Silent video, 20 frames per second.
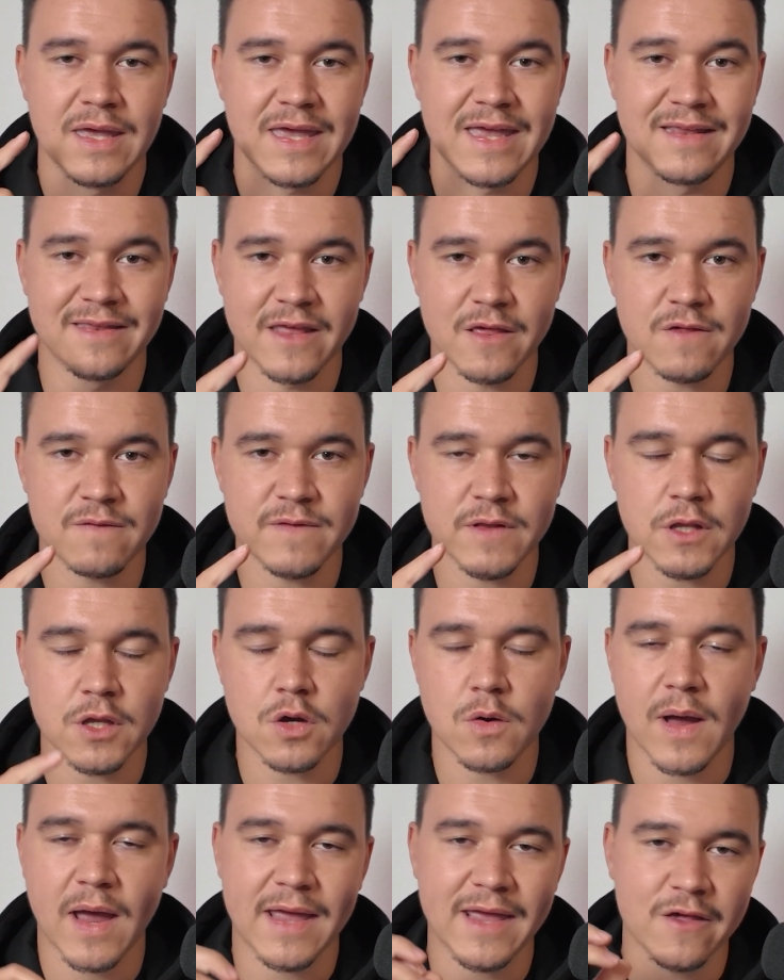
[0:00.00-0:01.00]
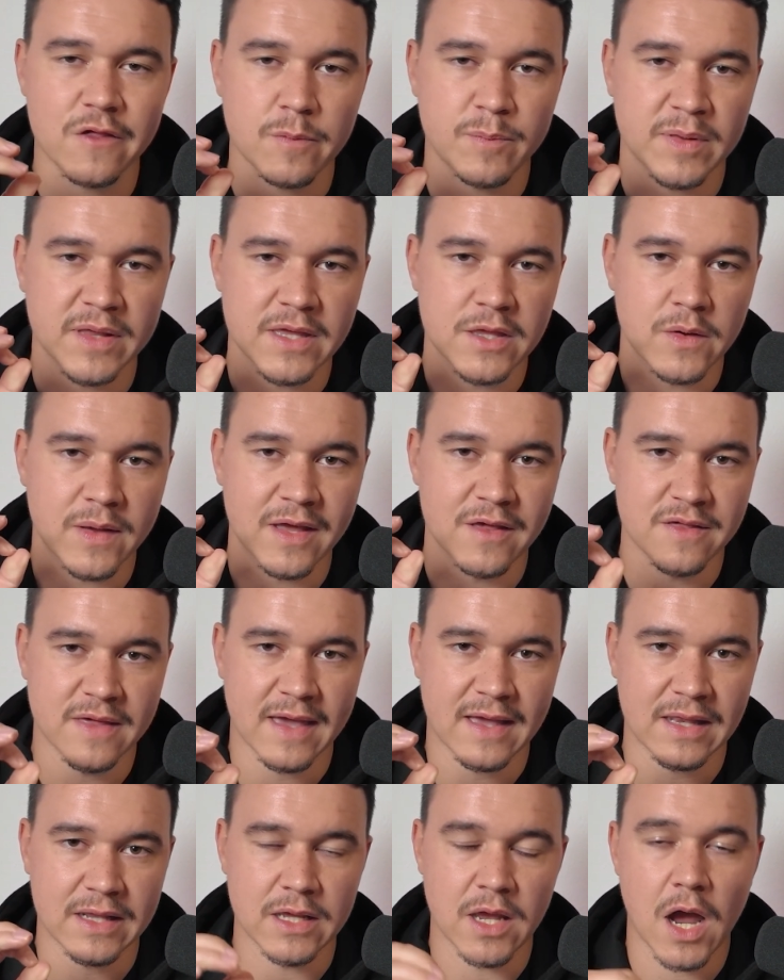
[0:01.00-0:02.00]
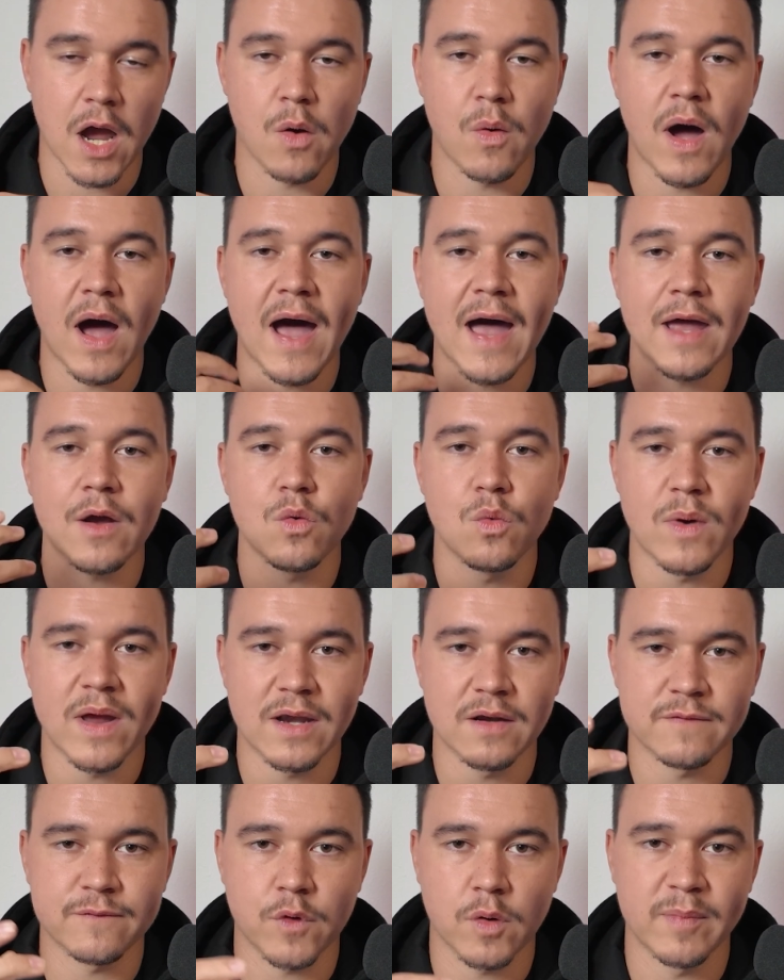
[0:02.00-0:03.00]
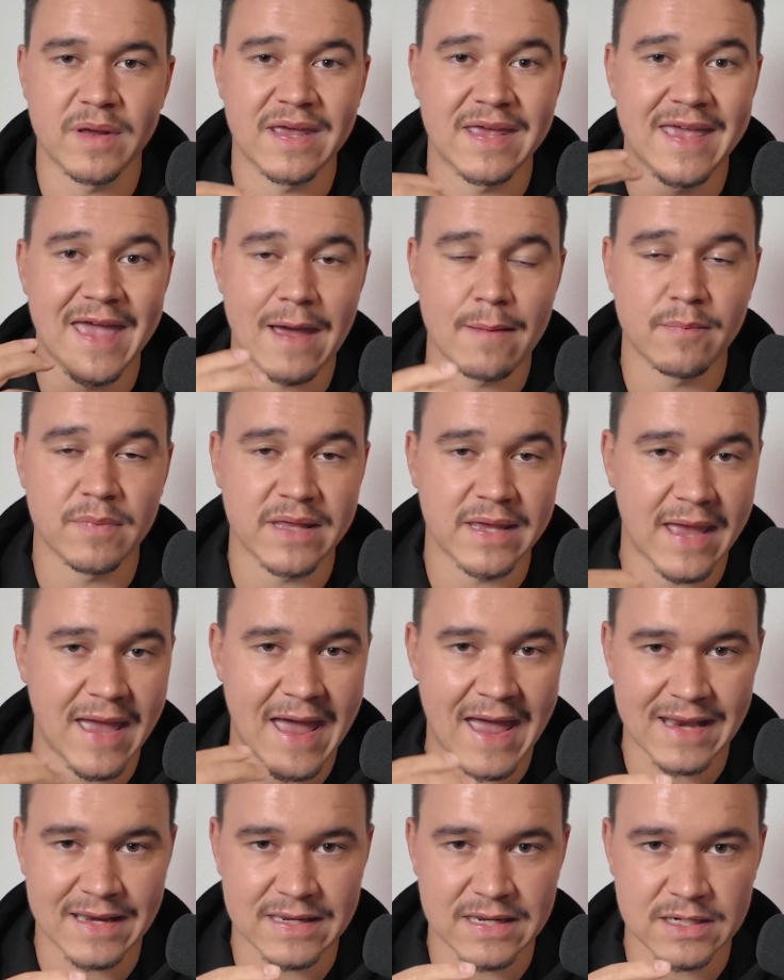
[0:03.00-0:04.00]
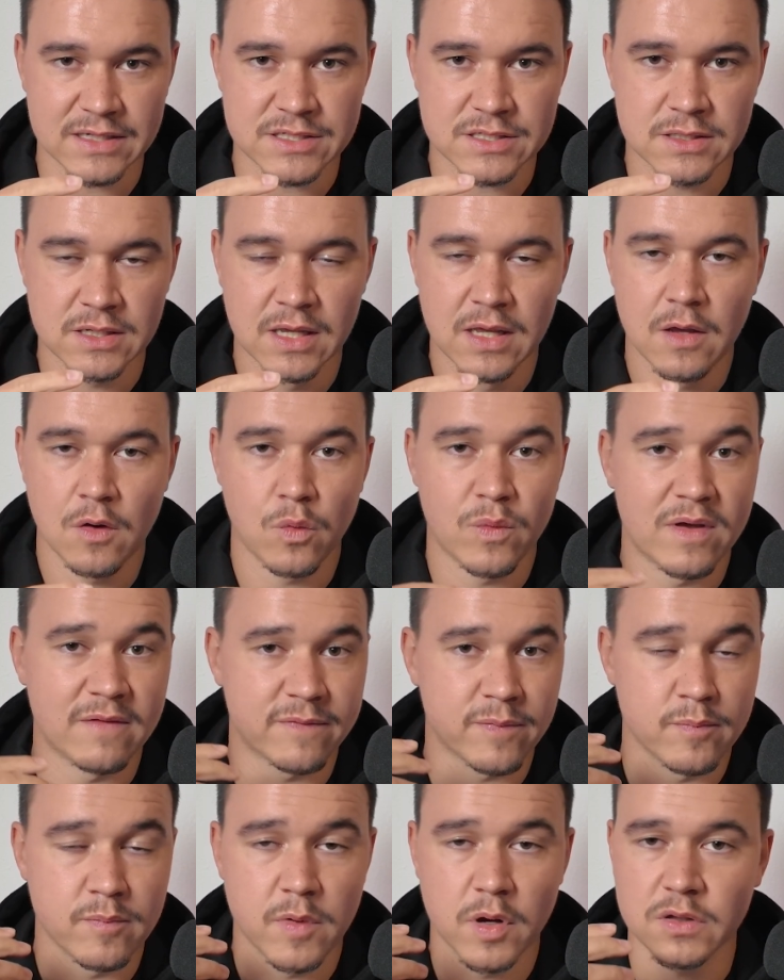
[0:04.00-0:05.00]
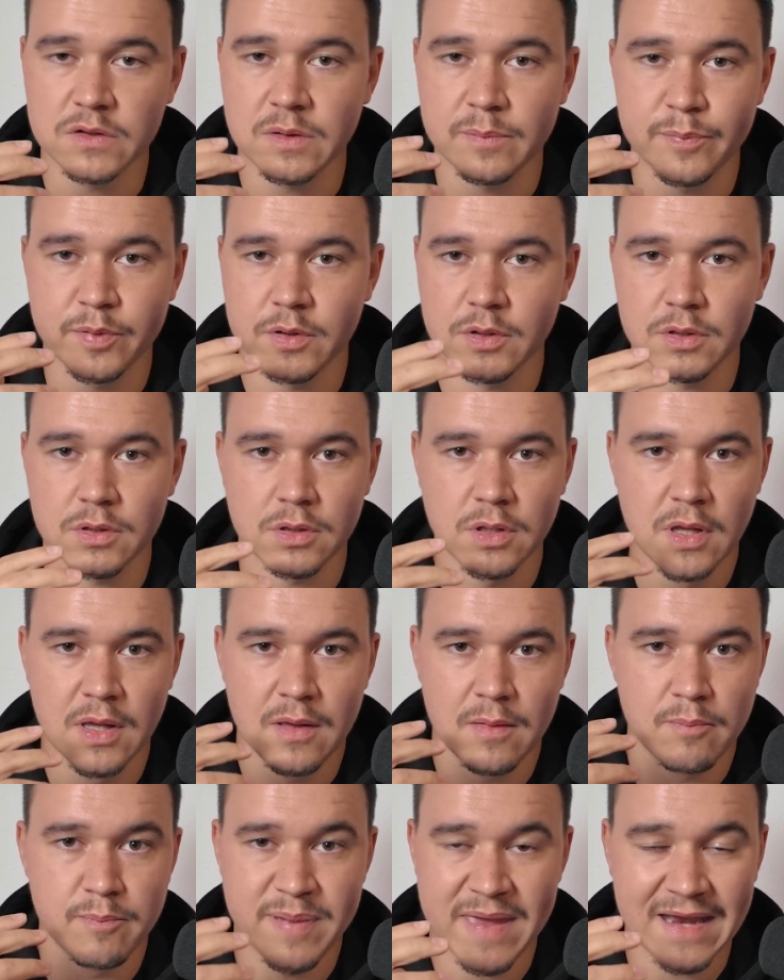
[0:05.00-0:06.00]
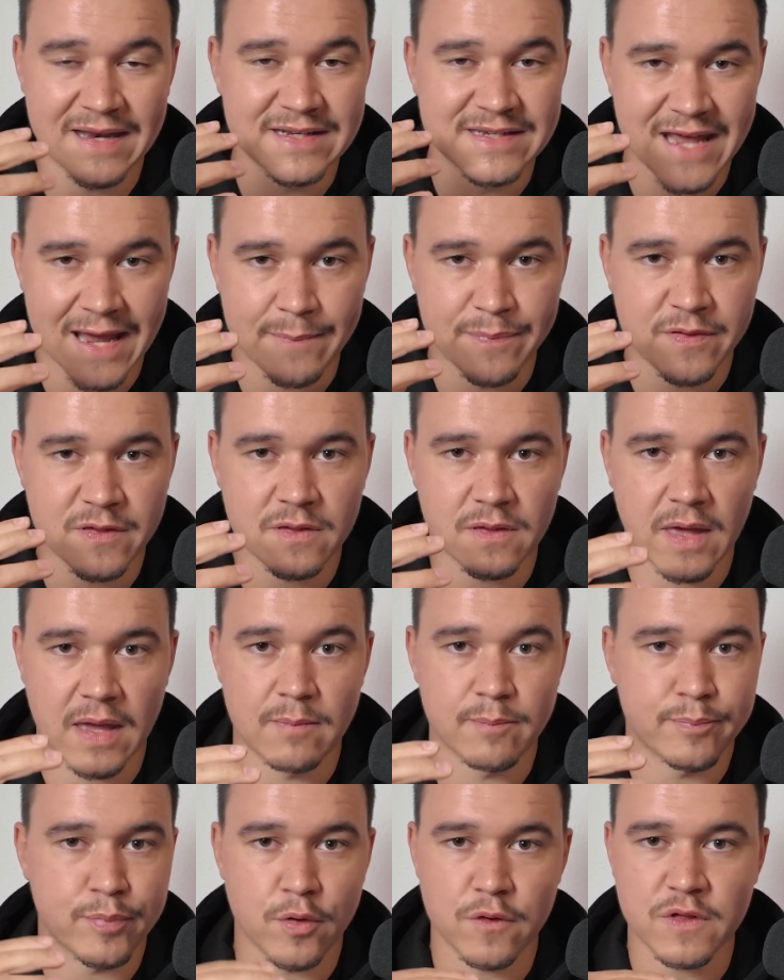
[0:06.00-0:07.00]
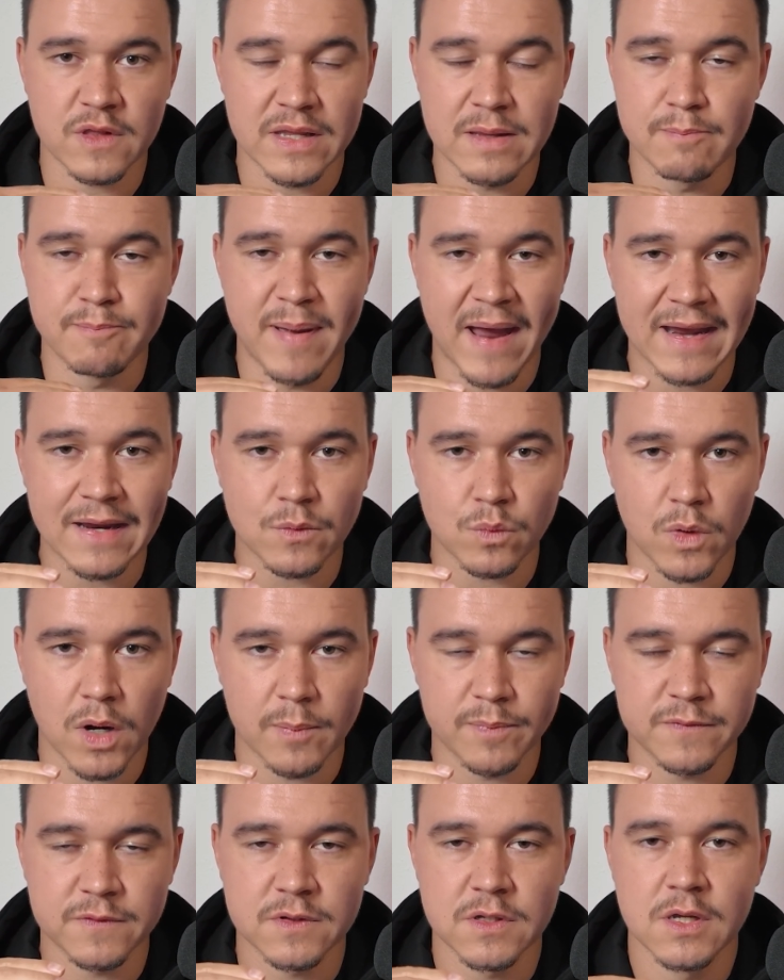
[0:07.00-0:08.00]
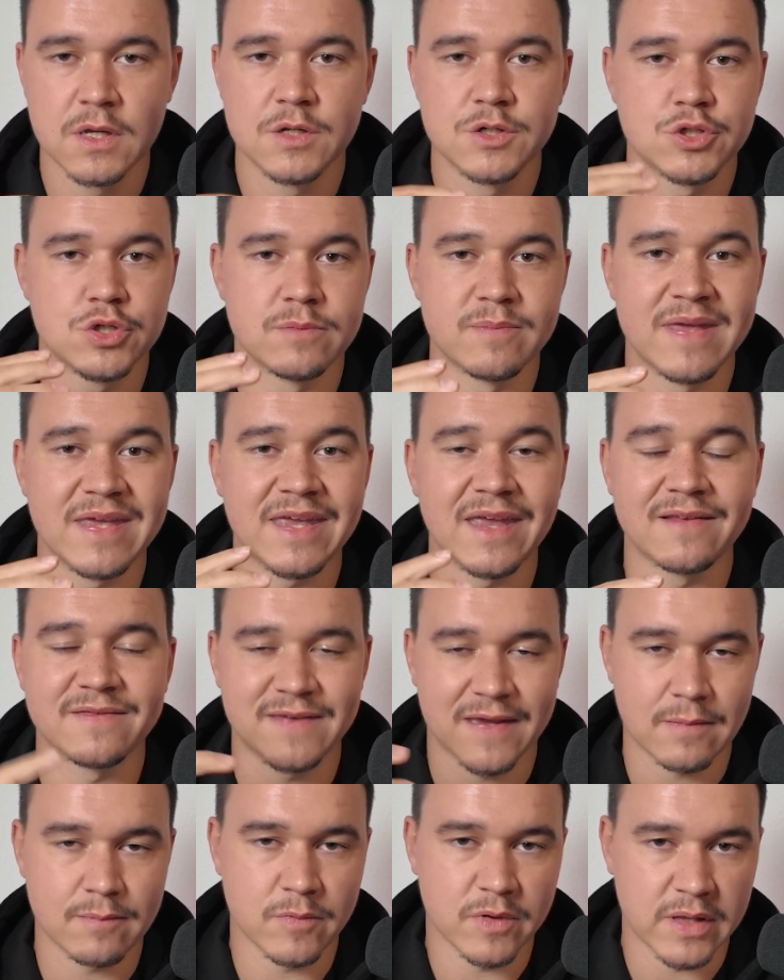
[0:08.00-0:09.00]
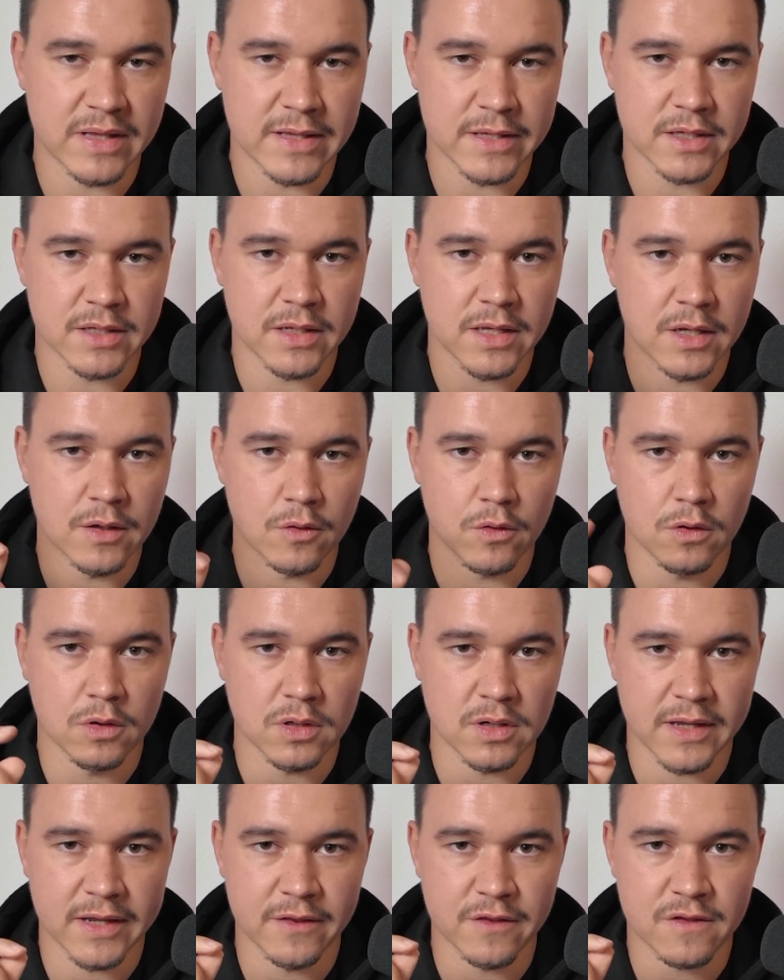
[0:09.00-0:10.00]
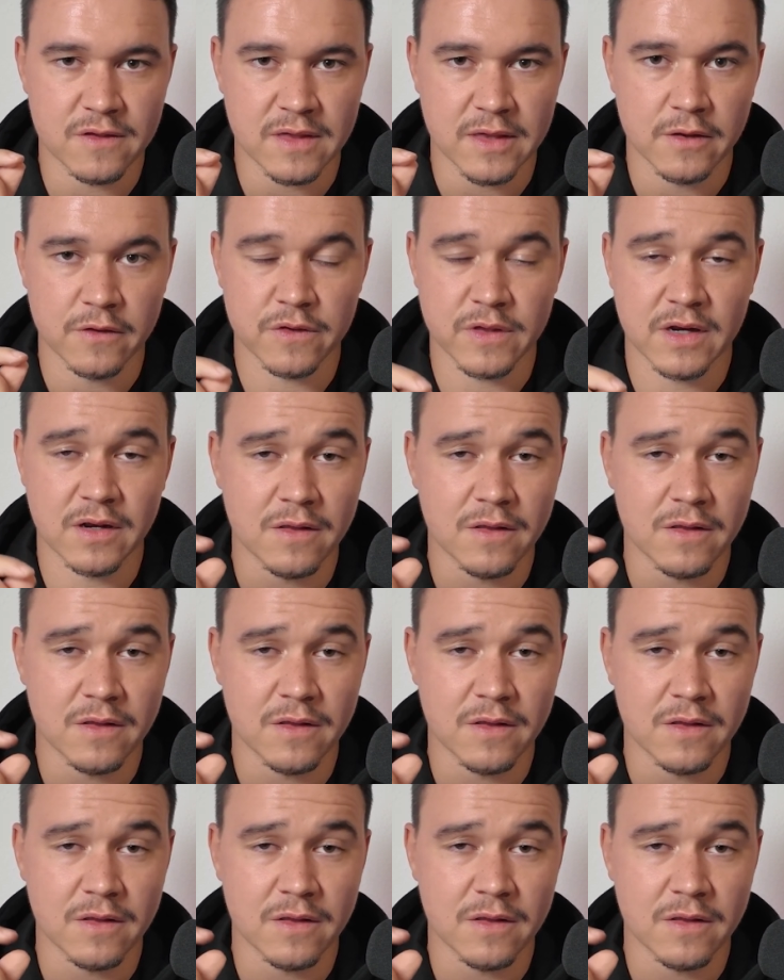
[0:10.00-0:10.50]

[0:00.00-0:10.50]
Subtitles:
In this video, I explain you exactly how I went from a gambling addict with multiple big debts and personally bankrupt to making 10 million in online sales.